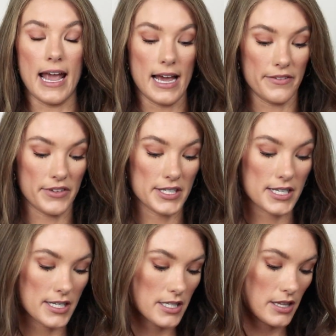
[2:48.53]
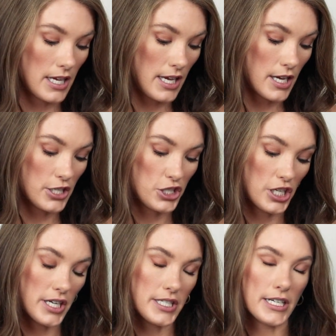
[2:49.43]
And this is the
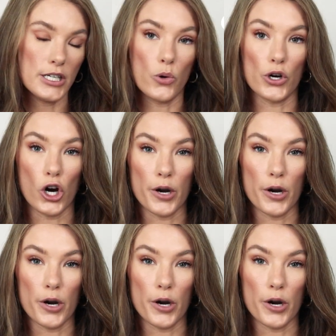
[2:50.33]
GD or